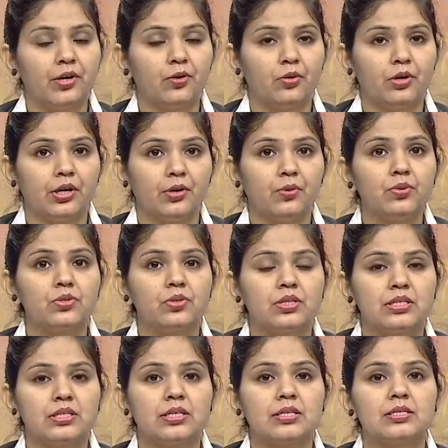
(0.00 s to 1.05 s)
told you. So
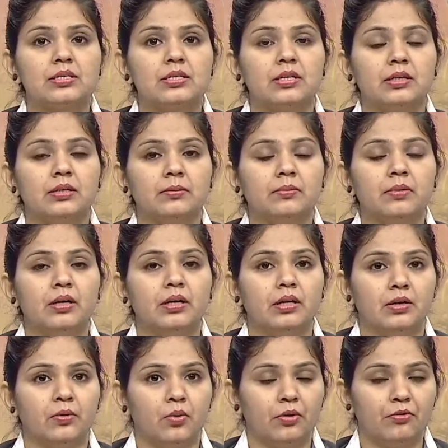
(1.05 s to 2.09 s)
this is
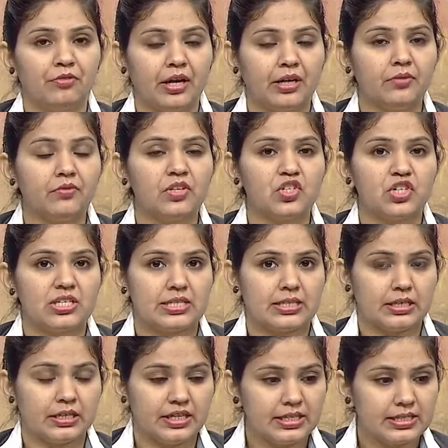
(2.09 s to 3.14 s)
one which is
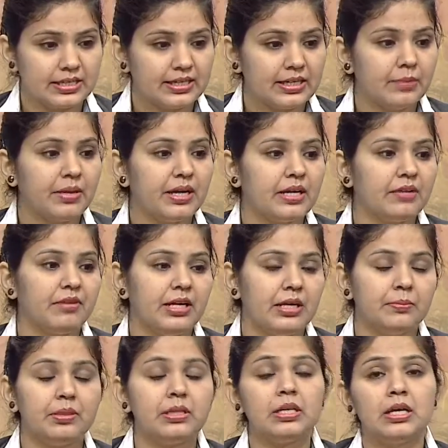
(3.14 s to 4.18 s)
recently made
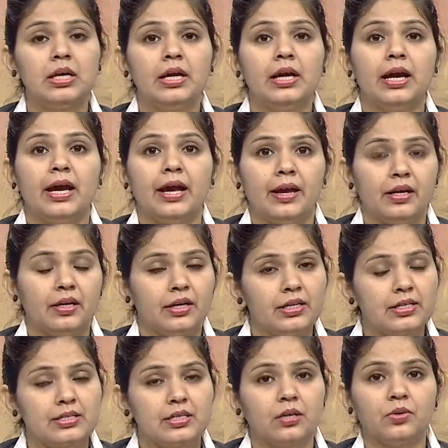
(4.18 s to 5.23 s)
available and
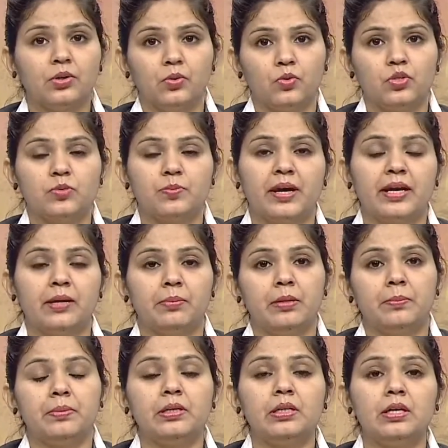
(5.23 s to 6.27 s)
is now used by
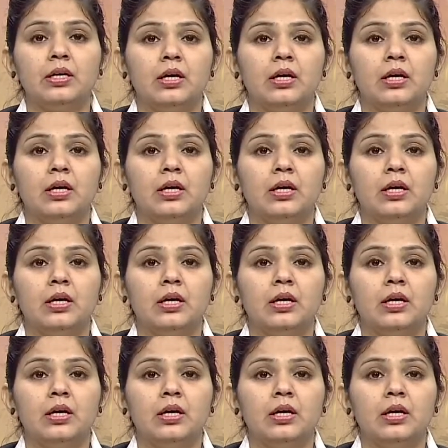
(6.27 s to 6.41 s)
people.